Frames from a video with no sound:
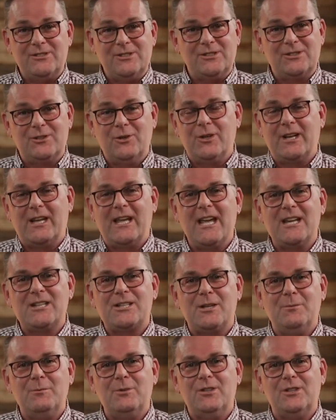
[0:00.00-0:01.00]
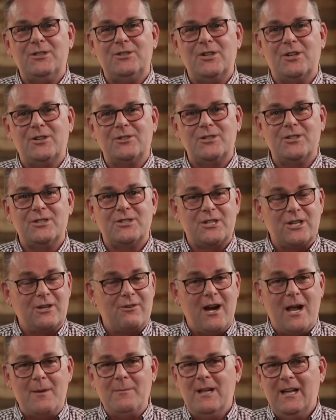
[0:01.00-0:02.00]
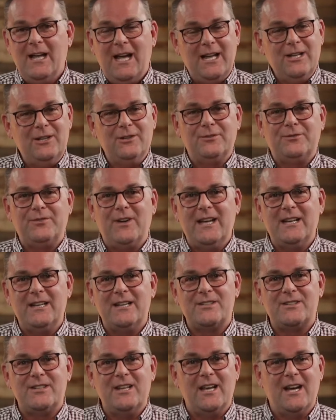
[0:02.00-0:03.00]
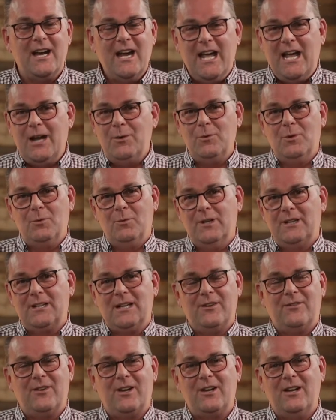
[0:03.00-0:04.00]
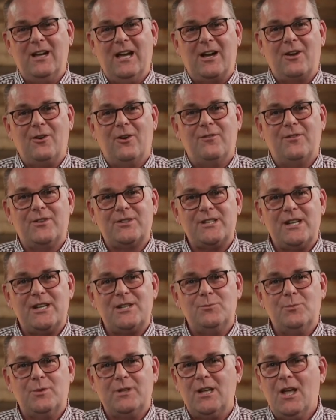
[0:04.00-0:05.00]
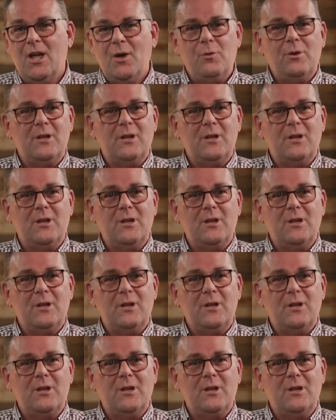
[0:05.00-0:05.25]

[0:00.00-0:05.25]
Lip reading: Just go to King's Community Church Instagram and you'll find us there, and we'll want to have a conversation with you.